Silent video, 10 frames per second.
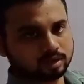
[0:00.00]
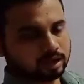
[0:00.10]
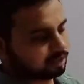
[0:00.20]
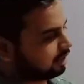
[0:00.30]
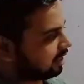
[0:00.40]

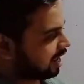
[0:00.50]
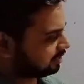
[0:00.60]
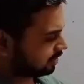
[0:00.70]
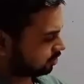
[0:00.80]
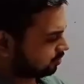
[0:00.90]
At the
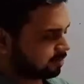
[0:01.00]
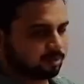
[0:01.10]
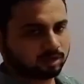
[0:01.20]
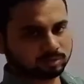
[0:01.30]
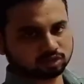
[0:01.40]
last section of the
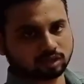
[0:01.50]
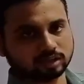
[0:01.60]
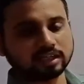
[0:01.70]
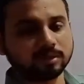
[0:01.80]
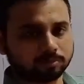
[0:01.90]
memory is
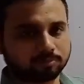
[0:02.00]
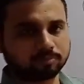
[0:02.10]
what? Heap.